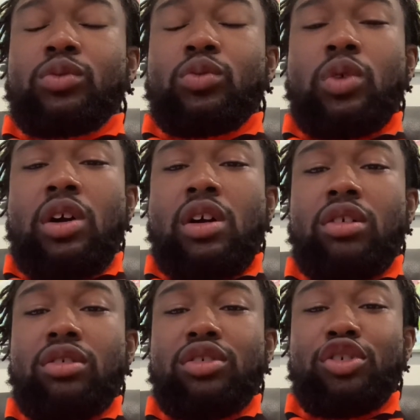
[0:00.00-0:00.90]

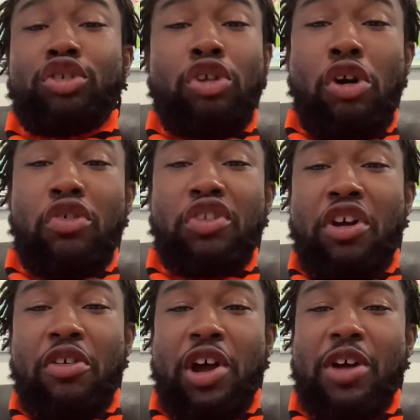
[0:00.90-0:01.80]
Well, you don't
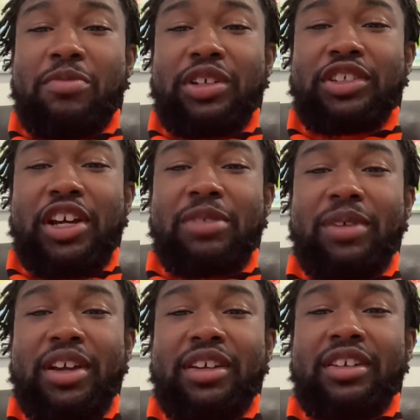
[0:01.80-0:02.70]
know how much I
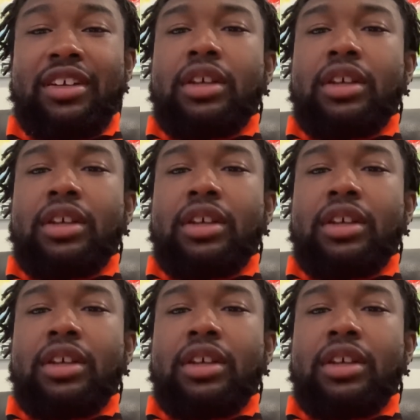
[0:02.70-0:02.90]
make.